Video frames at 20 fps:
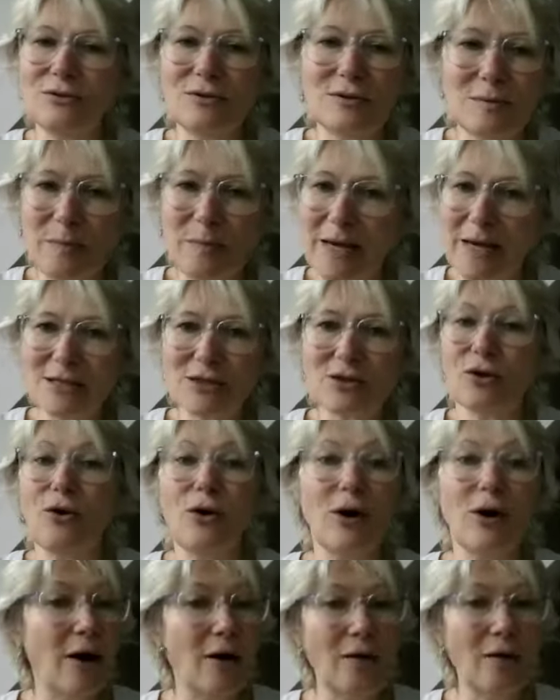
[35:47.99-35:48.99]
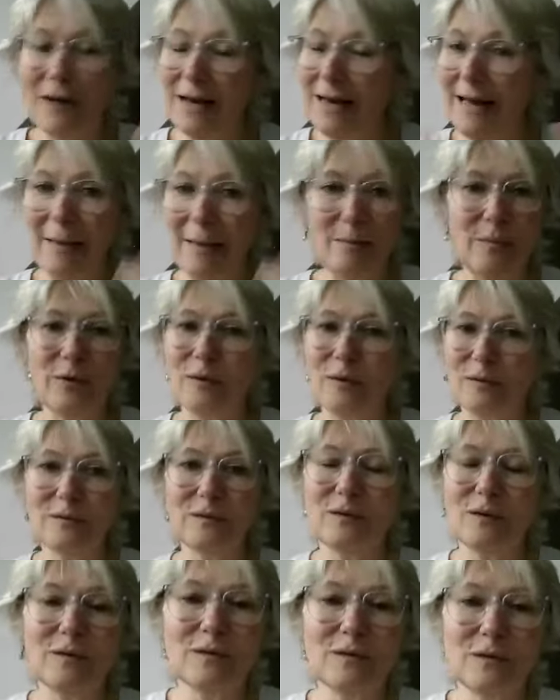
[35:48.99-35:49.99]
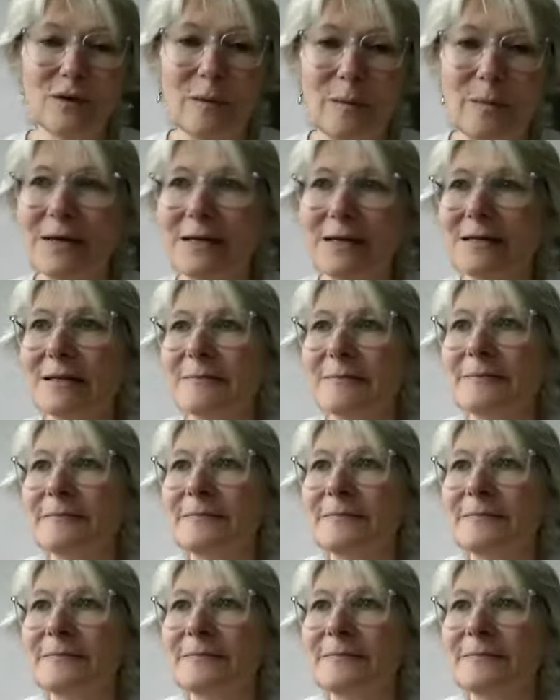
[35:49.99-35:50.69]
to space or overlap of topics.